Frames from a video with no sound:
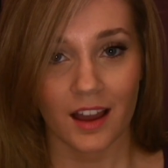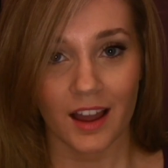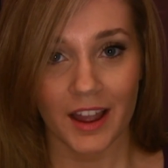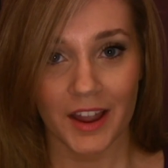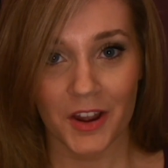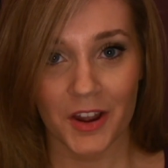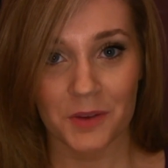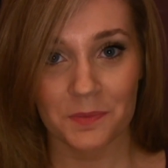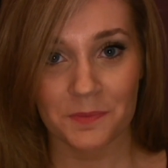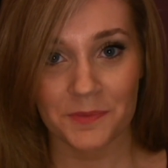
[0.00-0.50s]
I
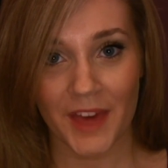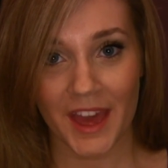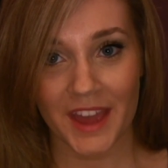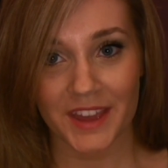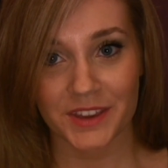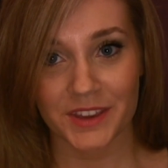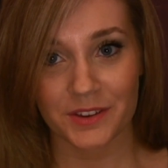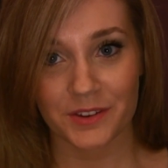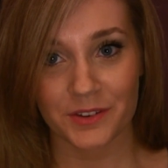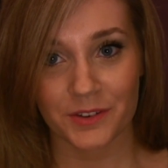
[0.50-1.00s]
hope
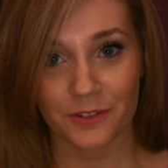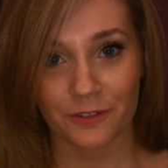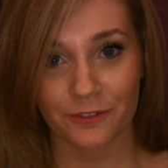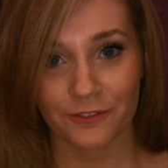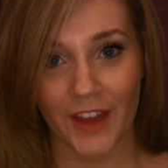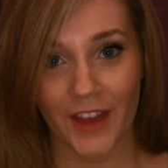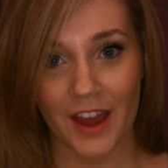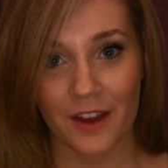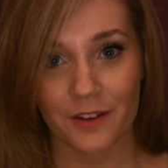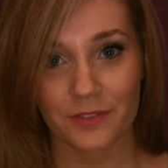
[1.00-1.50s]
that you
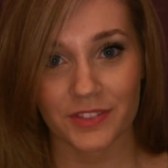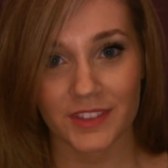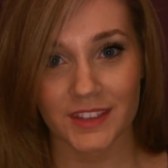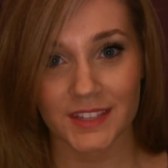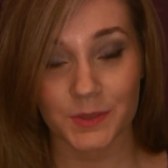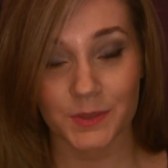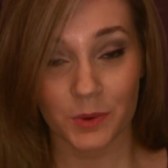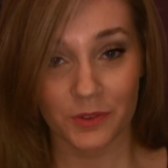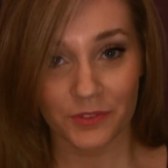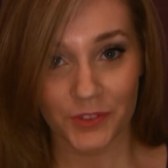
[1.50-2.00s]
found
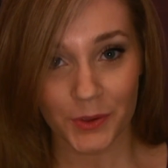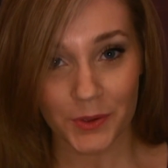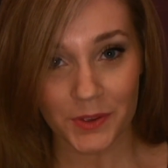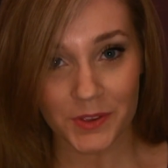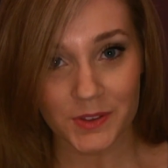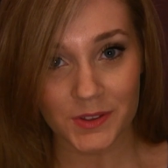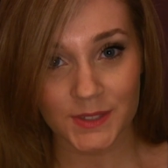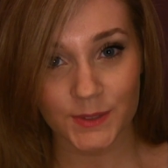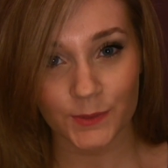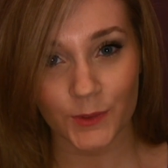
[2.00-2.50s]
this review
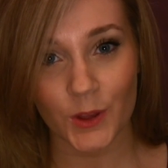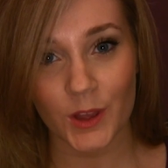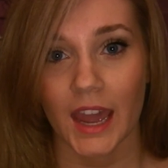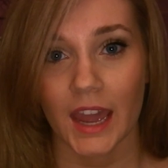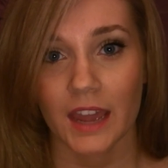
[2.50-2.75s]
useful.